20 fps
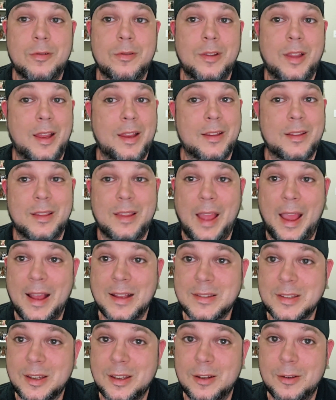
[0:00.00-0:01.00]
Like,
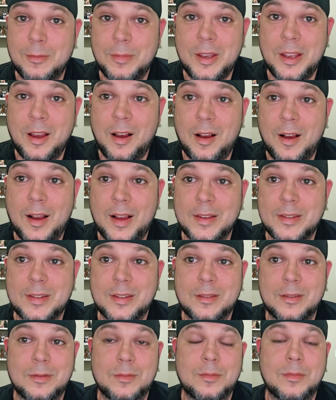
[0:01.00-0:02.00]
that's going to be
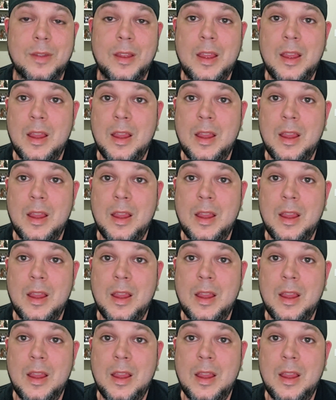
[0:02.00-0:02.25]
awesome.